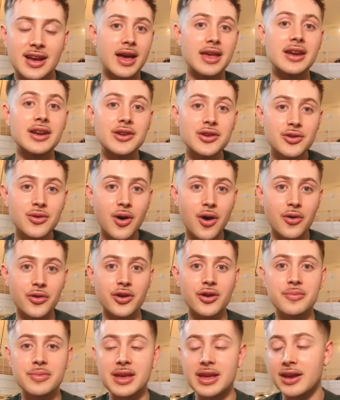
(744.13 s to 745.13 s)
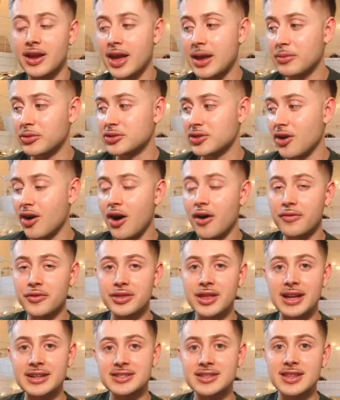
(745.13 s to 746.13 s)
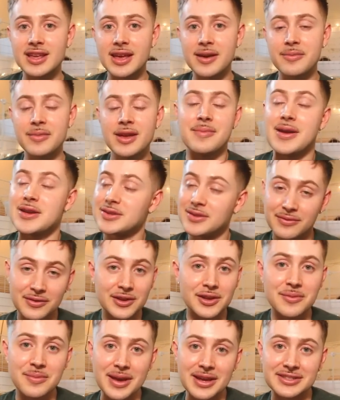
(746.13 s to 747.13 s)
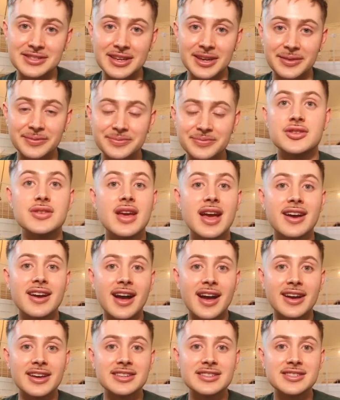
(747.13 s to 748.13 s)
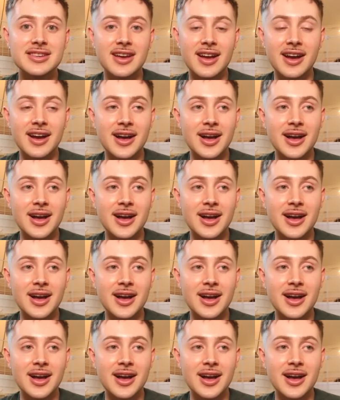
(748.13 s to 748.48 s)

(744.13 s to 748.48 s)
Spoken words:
And a new owner being able to offer that to them makes you feel amazing. So yeah, guys,